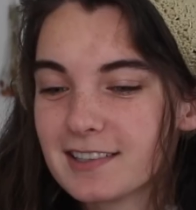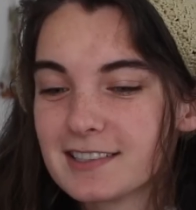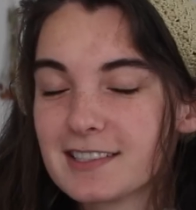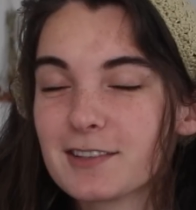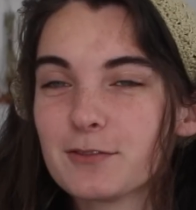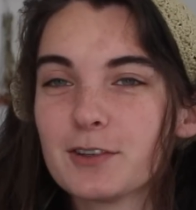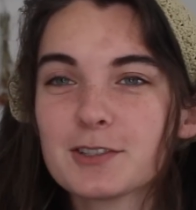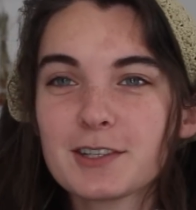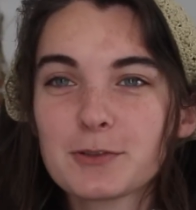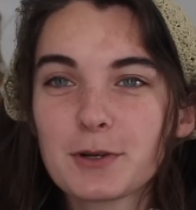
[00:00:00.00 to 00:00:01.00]
It is
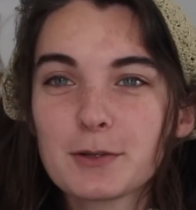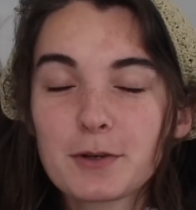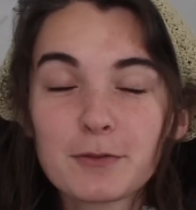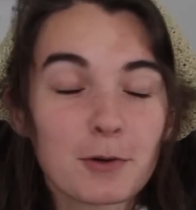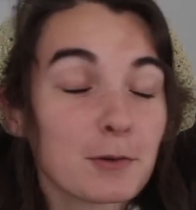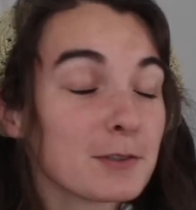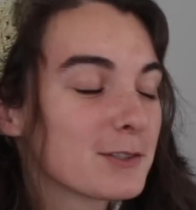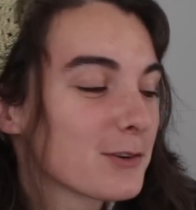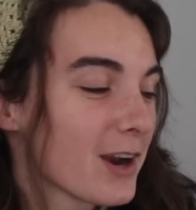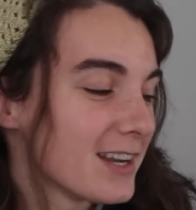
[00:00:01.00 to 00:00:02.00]
officially 2024, which
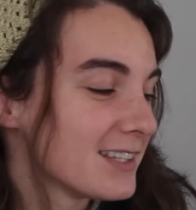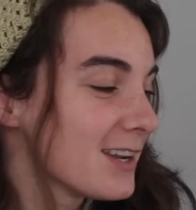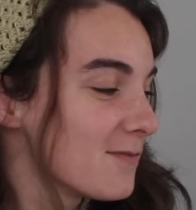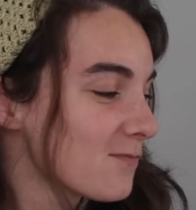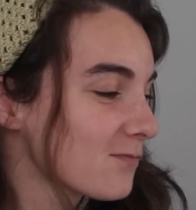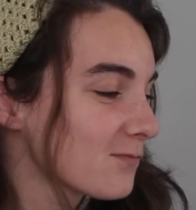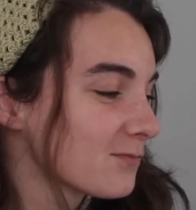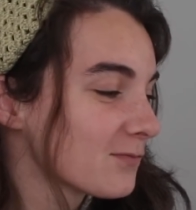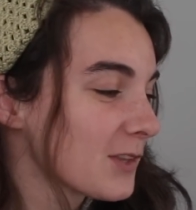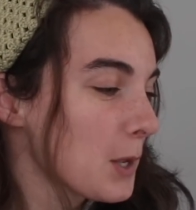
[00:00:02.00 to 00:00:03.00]
is crazy.
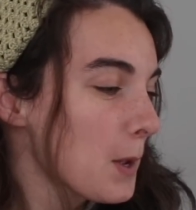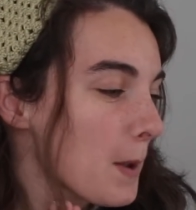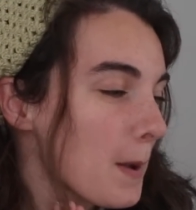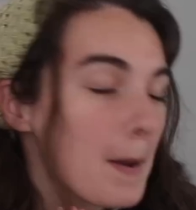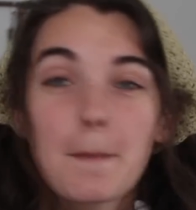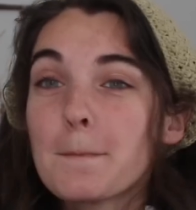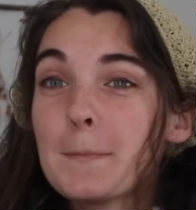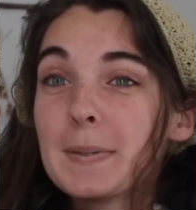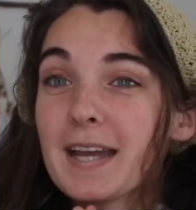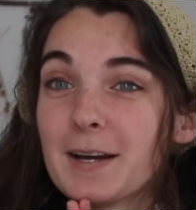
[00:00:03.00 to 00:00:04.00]

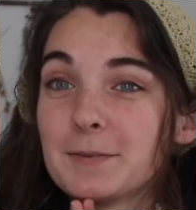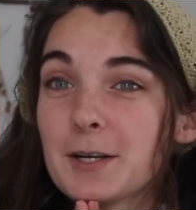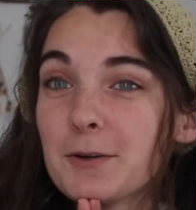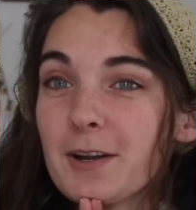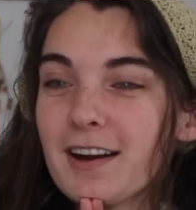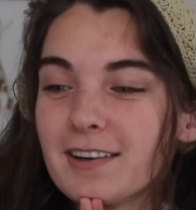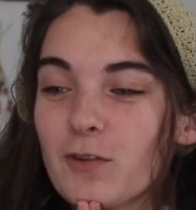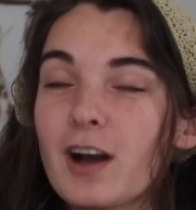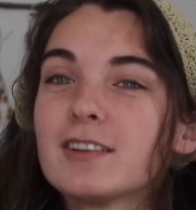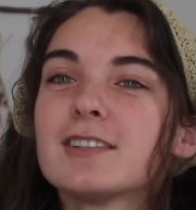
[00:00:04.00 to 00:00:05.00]
But yeah, here we are.
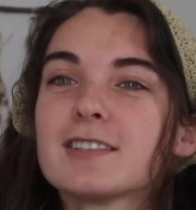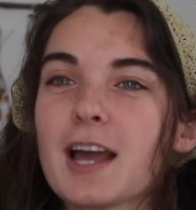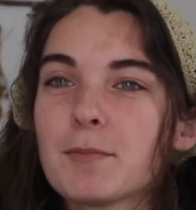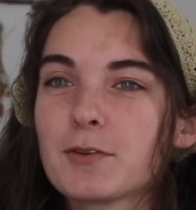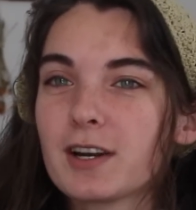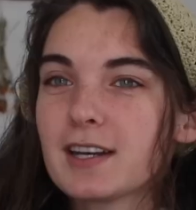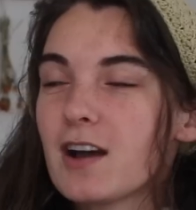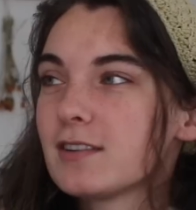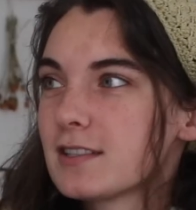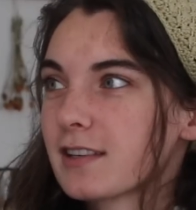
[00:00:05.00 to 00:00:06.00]
Wilder's napping right
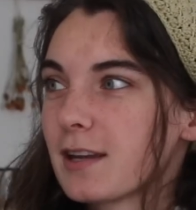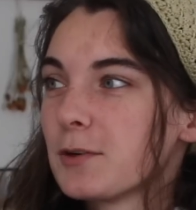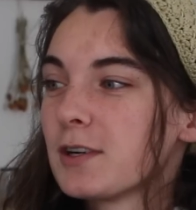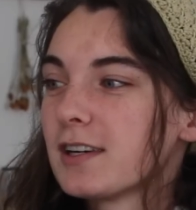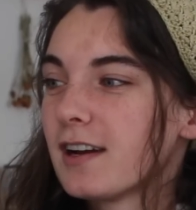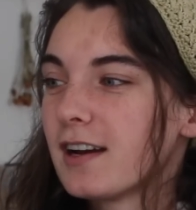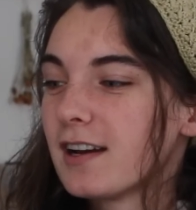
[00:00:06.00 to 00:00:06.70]
now, disclaimer,